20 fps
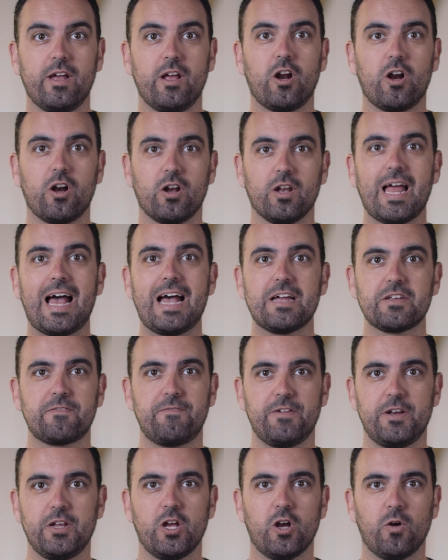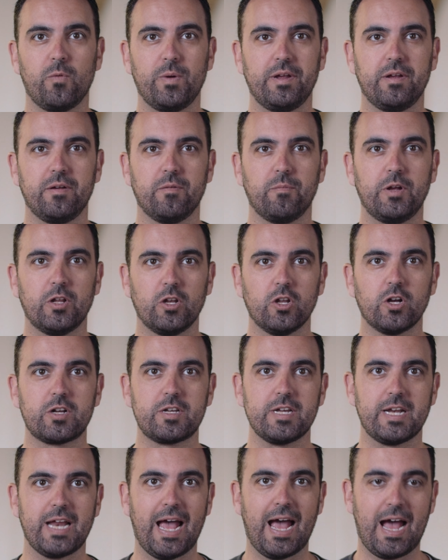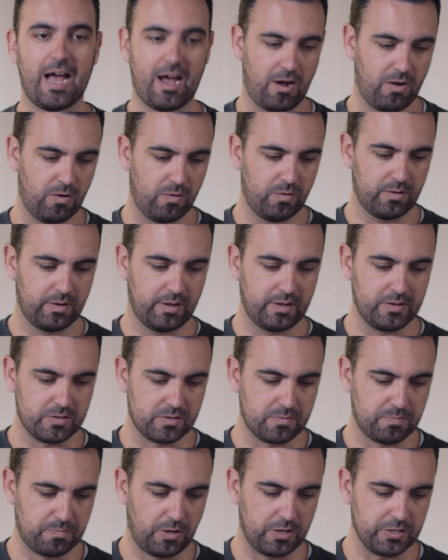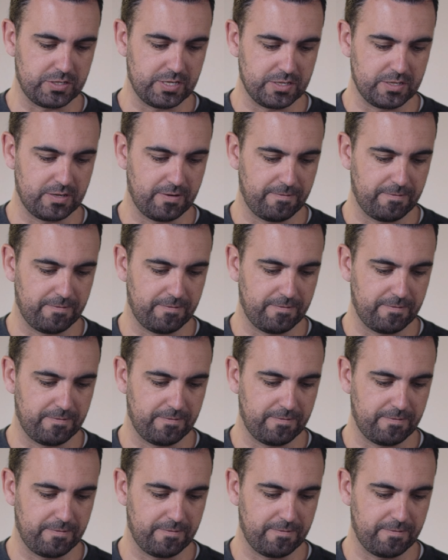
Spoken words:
in our last video, we looked at how, as Paul says in